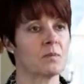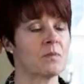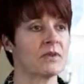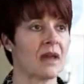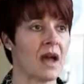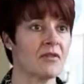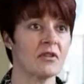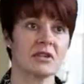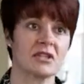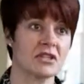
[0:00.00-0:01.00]
But they haven't
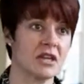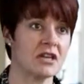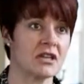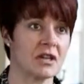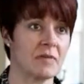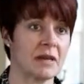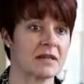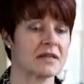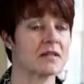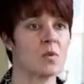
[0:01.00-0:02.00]
looked at changing it
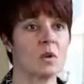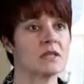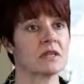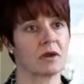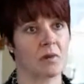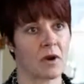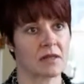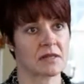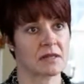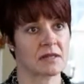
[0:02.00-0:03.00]
because it's a once-a-year
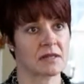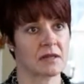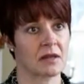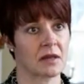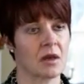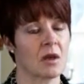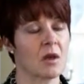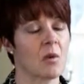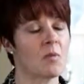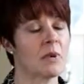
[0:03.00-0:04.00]
process.
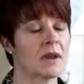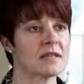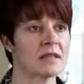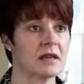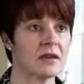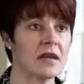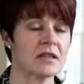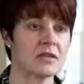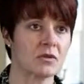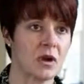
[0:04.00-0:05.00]
But as the internet
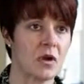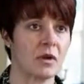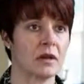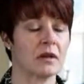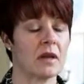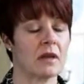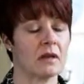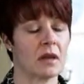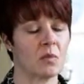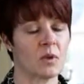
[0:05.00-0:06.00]
has grown
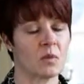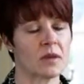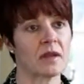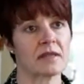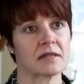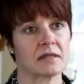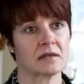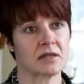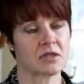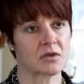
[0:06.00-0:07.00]
and we realize
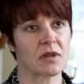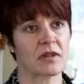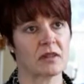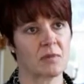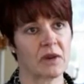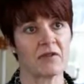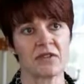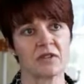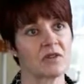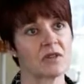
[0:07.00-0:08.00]
the strength and the
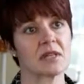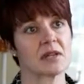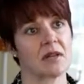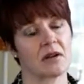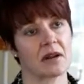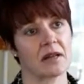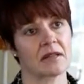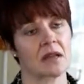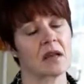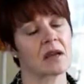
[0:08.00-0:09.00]
benefits of using the internet,
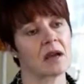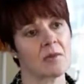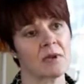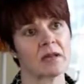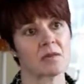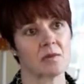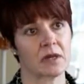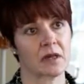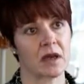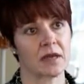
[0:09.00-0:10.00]
companies
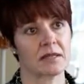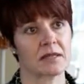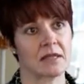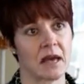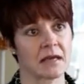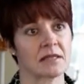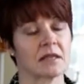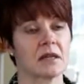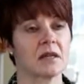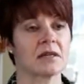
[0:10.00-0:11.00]
realize that
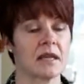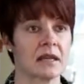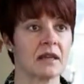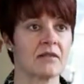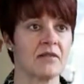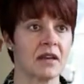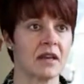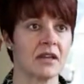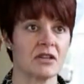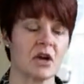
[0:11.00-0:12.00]
taking
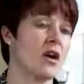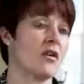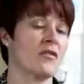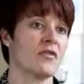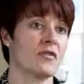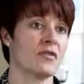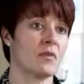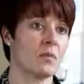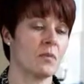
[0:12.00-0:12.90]
advantage of the